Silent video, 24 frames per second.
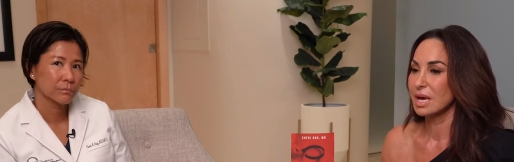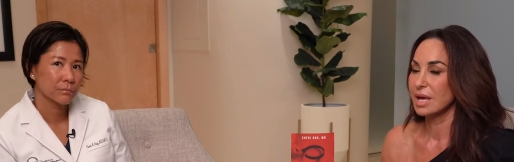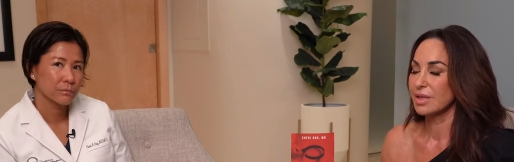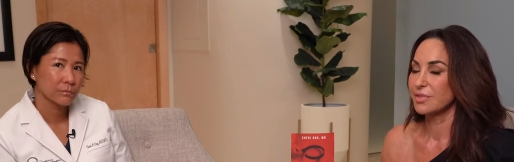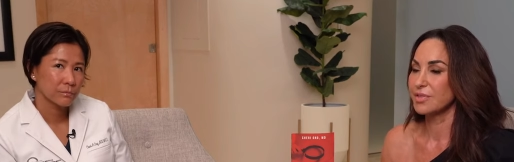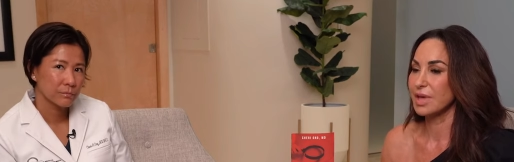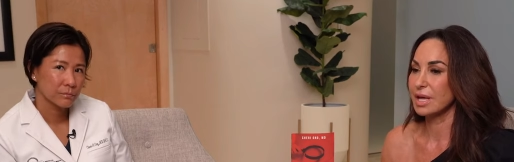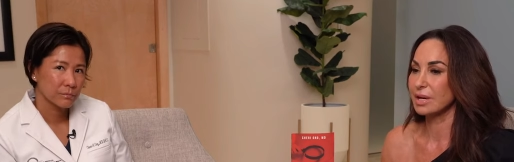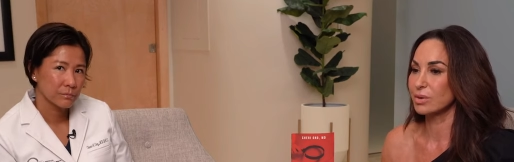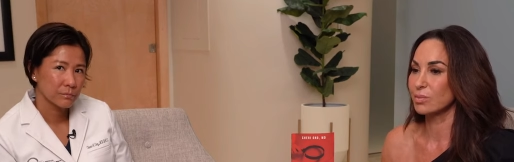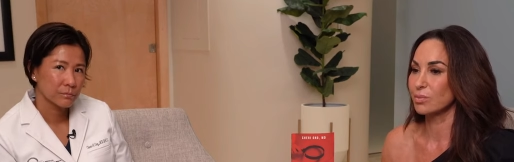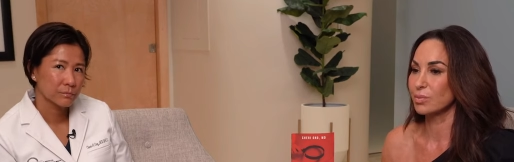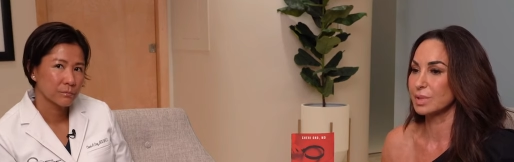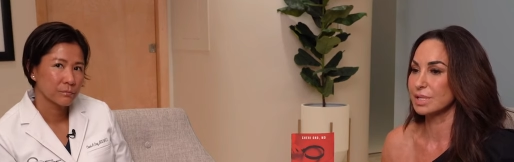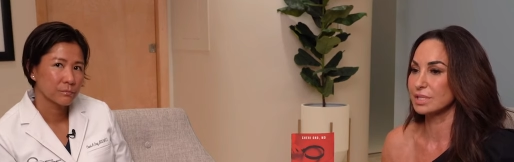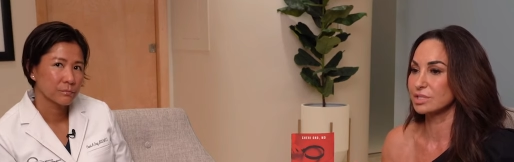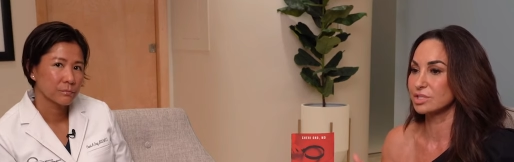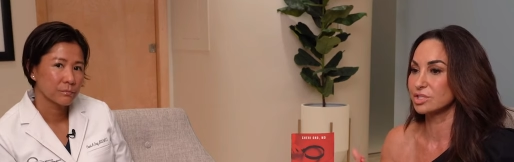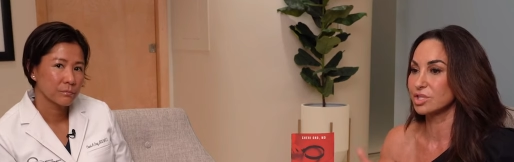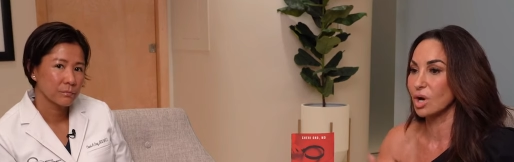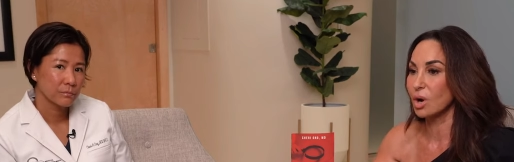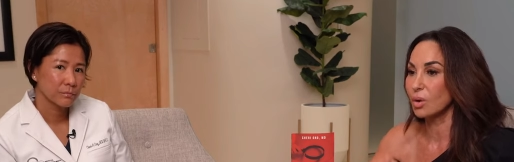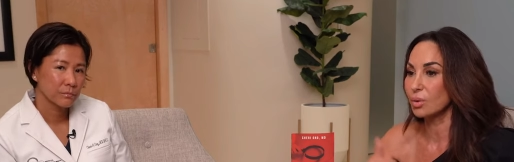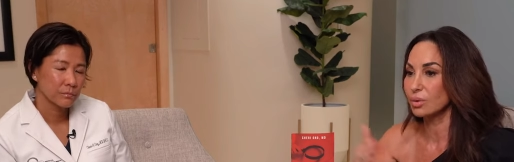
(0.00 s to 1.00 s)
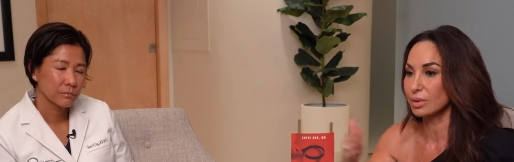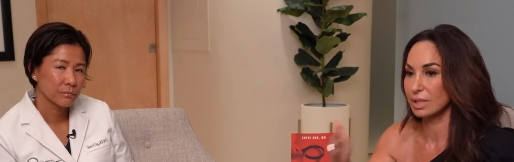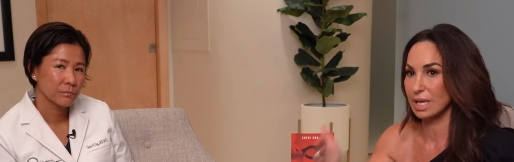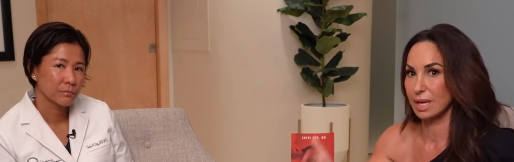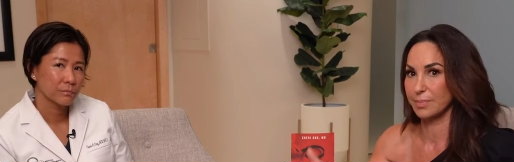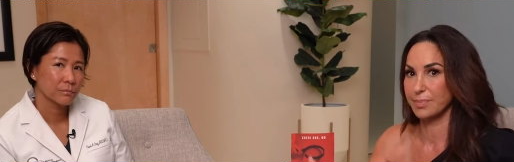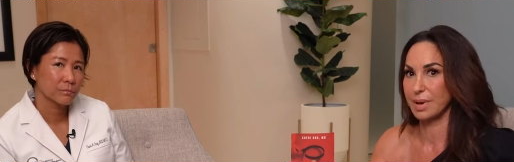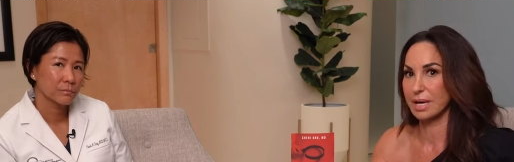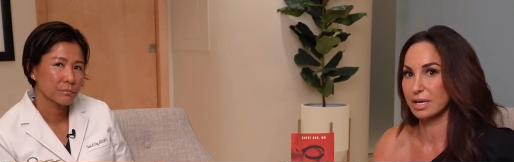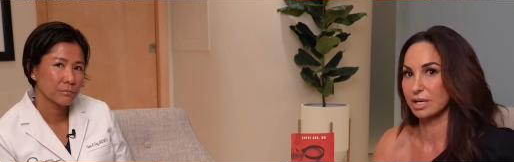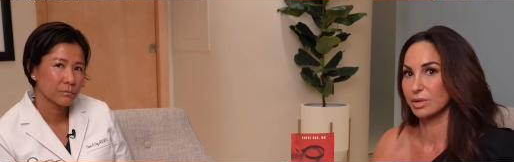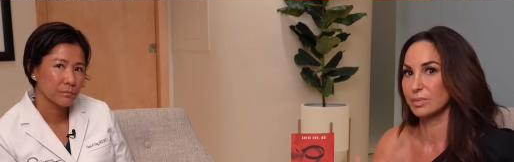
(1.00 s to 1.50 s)
Speaker 1: then we don't
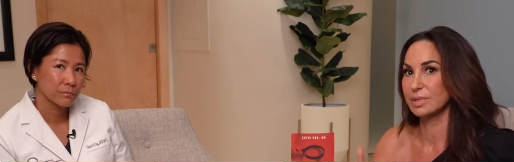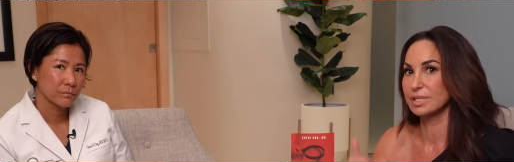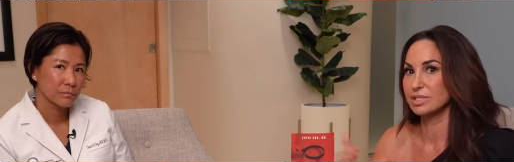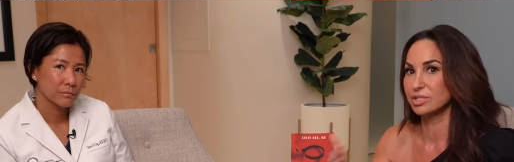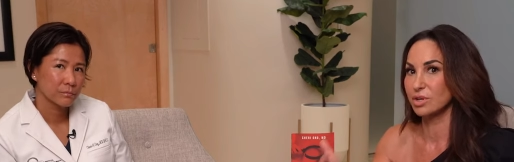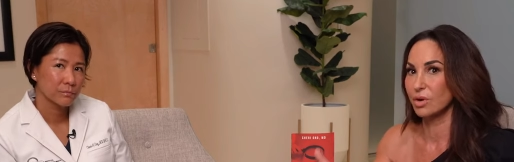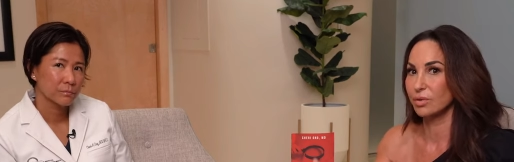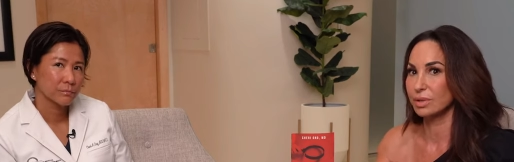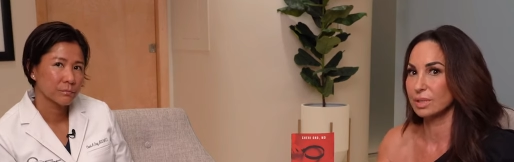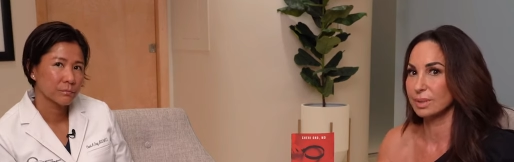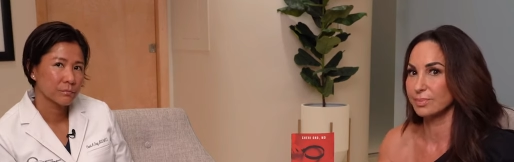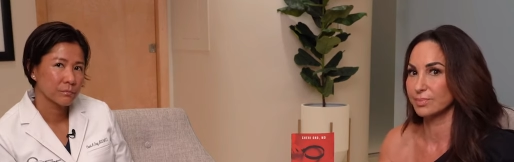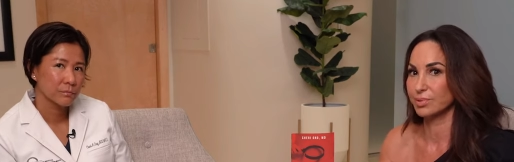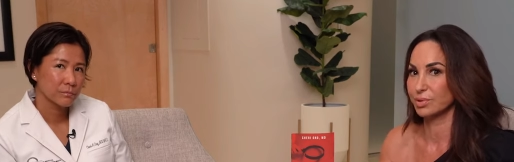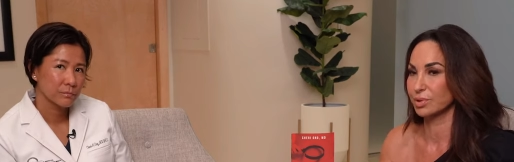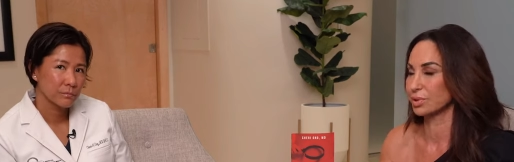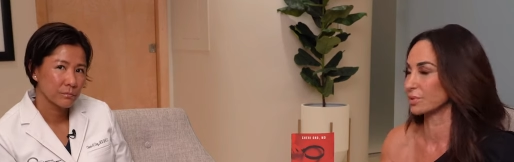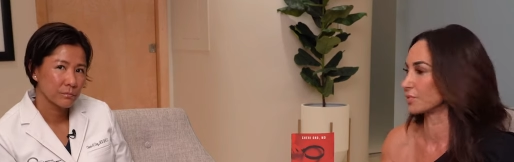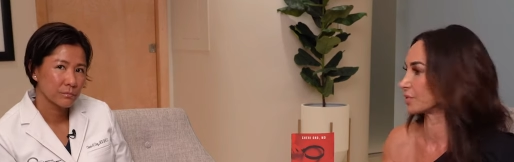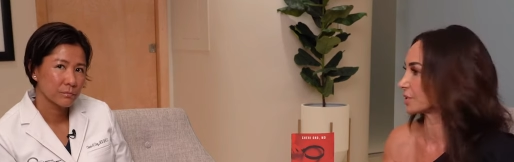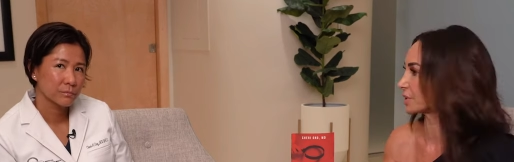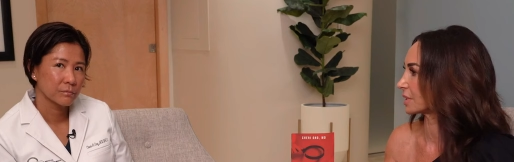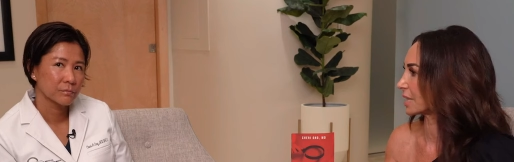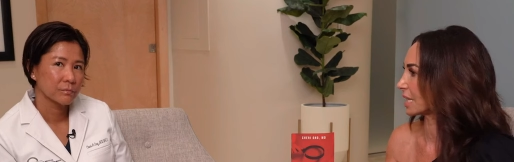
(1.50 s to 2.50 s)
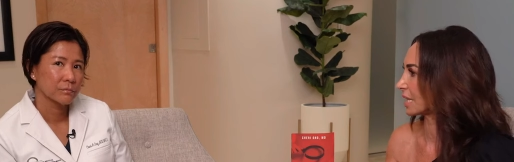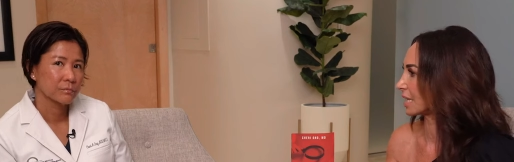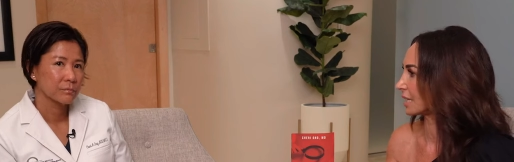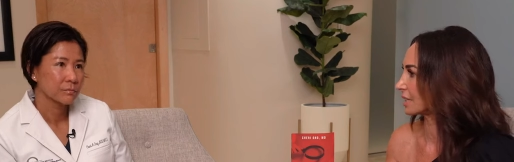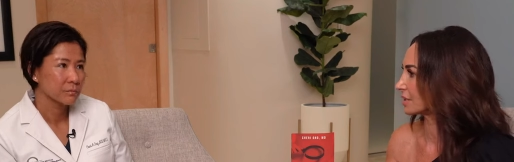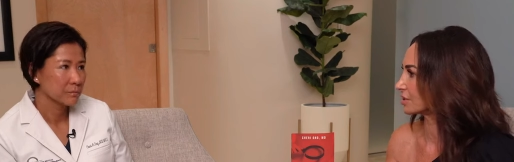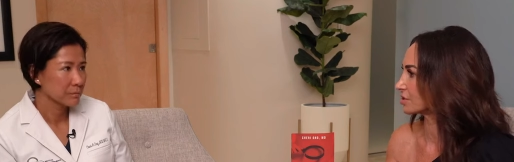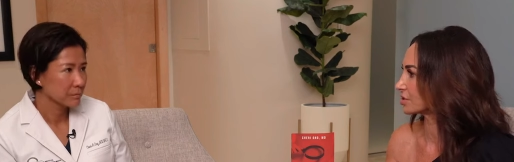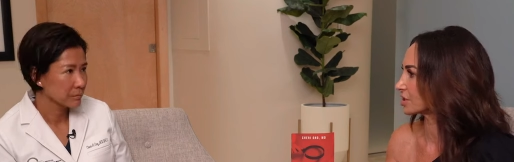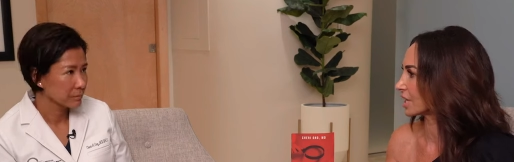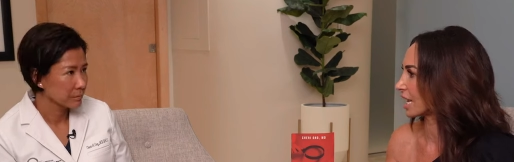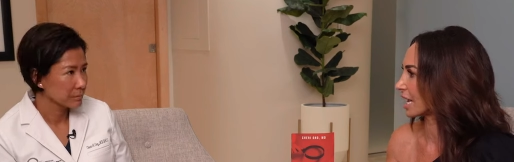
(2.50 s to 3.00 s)
get better, we don't improve with age,